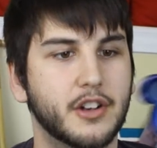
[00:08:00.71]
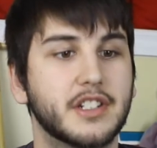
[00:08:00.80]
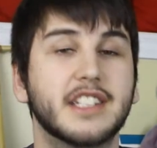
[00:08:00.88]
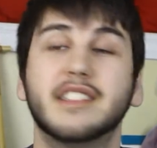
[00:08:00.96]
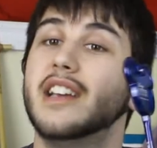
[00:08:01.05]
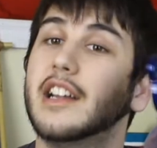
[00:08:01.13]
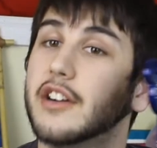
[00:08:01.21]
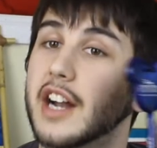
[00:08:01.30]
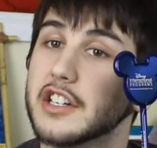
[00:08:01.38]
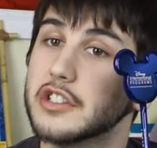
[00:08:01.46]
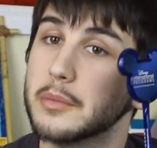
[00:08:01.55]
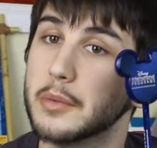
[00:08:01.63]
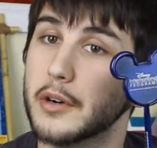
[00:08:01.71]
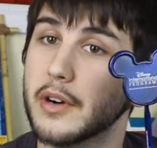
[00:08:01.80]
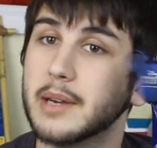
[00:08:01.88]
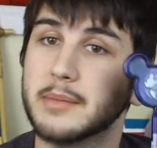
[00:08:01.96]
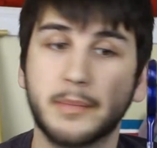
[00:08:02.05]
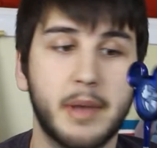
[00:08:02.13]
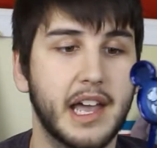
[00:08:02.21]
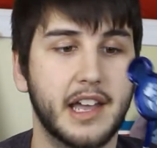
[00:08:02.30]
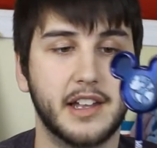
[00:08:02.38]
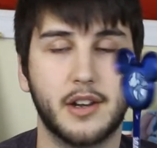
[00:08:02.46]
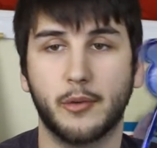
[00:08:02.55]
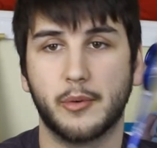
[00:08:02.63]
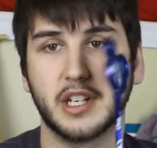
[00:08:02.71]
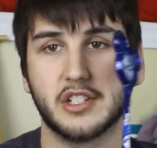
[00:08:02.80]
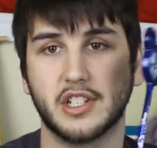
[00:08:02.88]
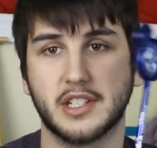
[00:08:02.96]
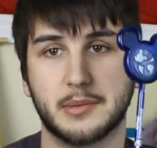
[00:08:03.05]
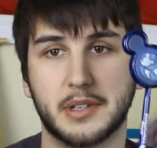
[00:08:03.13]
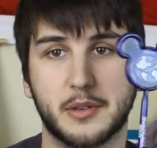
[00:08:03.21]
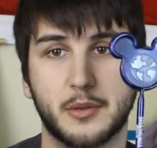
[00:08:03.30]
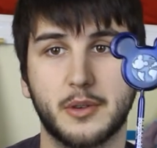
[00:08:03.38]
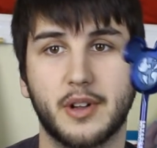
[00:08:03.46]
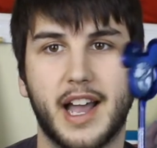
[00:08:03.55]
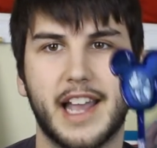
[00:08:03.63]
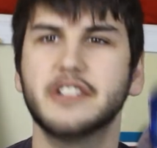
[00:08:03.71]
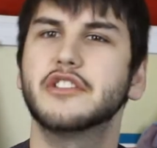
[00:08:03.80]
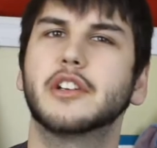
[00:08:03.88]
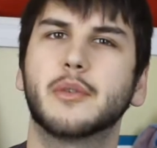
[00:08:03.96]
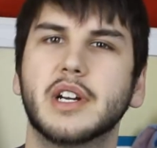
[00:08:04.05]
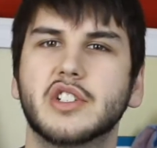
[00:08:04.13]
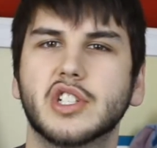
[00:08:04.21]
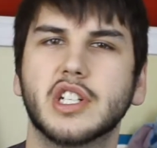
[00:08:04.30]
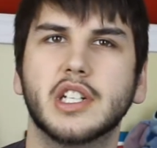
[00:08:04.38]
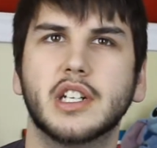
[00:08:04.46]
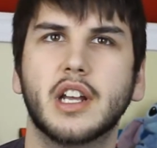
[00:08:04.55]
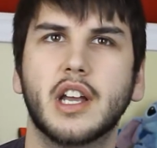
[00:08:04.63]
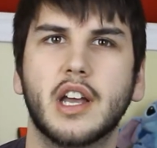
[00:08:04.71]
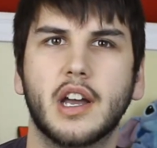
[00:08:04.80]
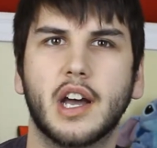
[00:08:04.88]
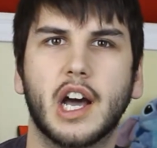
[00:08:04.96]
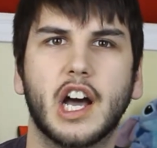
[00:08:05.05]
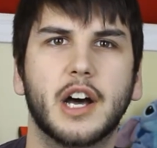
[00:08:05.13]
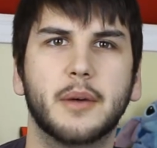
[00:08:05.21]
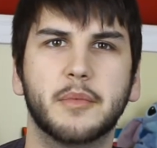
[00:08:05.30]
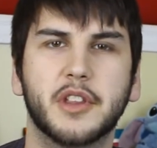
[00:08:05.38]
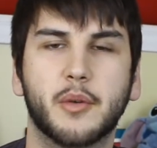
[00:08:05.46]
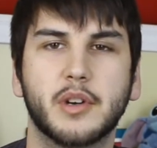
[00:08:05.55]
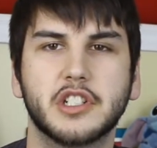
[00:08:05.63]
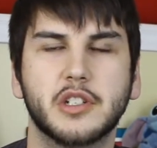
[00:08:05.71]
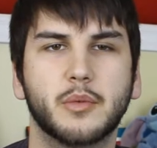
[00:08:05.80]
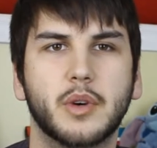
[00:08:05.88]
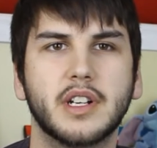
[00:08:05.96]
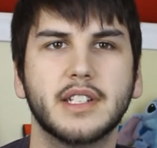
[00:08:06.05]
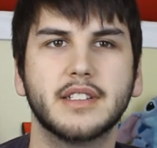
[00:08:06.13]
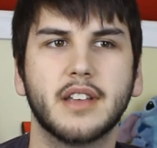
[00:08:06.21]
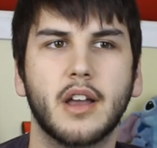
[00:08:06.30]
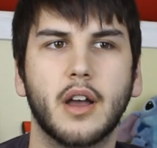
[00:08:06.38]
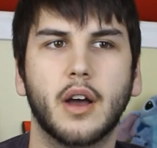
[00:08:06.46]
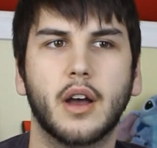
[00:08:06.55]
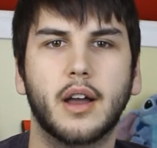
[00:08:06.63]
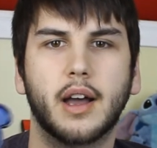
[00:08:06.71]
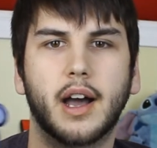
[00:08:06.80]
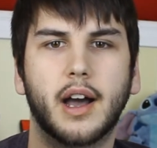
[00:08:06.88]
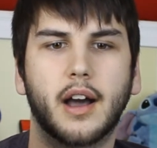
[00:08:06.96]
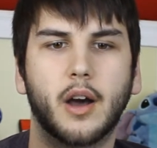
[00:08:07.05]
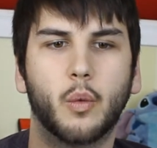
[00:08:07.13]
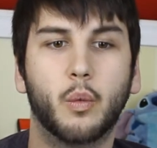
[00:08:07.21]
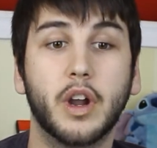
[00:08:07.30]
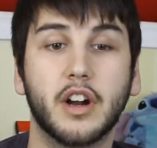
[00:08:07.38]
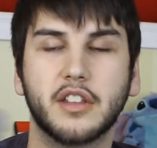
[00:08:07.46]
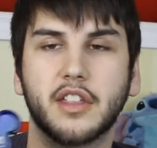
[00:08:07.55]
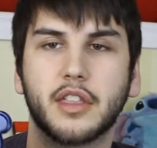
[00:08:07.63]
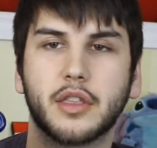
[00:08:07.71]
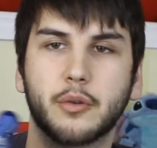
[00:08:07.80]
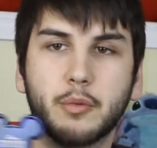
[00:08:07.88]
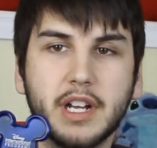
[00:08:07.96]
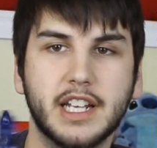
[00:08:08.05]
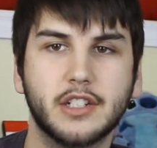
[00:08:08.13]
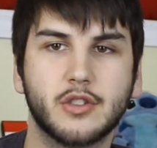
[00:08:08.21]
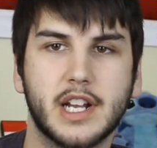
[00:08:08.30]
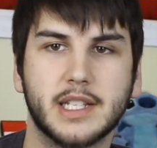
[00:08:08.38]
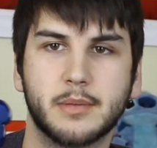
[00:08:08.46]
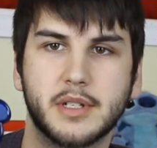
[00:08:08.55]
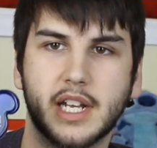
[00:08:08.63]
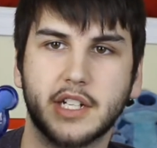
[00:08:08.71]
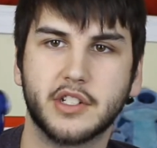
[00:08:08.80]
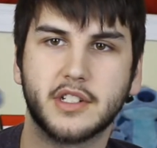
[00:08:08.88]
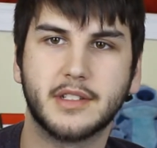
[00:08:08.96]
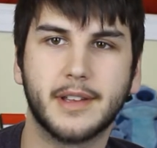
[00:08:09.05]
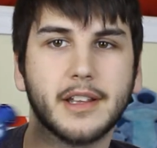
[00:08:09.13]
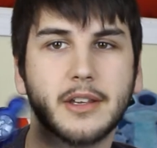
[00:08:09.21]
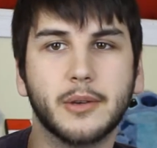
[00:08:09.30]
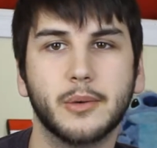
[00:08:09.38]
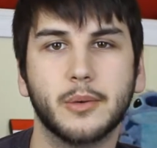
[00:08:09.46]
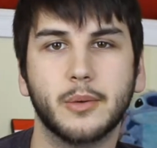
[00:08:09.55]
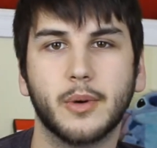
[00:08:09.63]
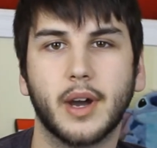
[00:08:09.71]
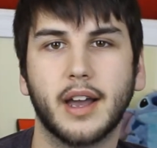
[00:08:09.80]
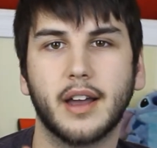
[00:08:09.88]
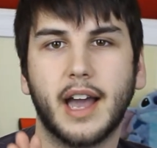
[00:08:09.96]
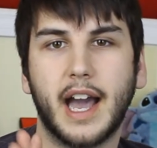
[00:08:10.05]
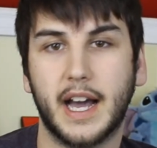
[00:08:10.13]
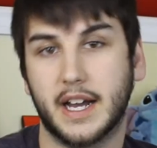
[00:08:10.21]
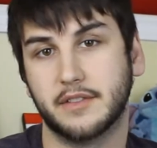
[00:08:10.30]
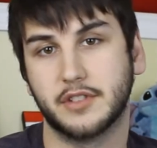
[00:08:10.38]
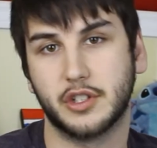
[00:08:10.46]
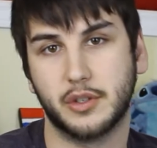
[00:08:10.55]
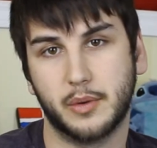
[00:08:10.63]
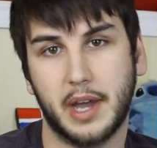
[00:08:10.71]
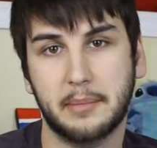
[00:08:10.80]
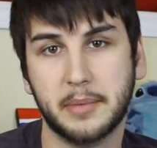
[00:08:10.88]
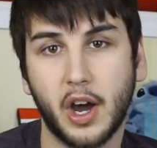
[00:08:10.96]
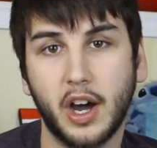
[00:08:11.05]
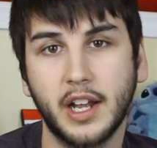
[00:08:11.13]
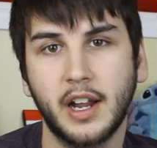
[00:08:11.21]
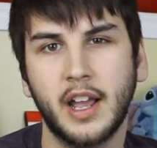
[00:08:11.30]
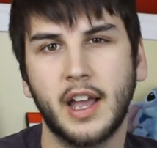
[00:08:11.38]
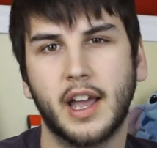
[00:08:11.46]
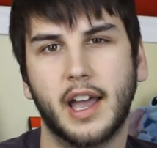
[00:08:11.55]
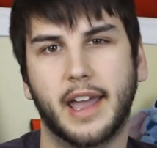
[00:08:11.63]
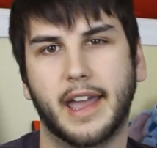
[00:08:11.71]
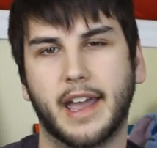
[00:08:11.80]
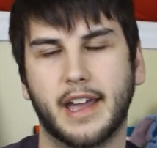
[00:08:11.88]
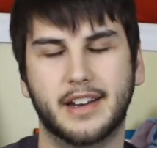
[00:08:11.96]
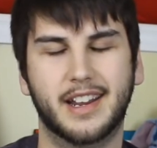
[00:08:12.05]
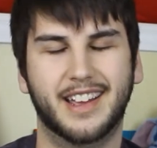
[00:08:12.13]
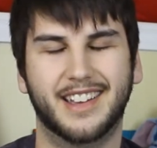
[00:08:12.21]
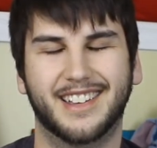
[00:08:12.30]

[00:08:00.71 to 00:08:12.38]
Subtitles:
or Disney International Programs pen, which is really cool. I answered a question. The question was, what are the 3 transportations that you have to Epcot? And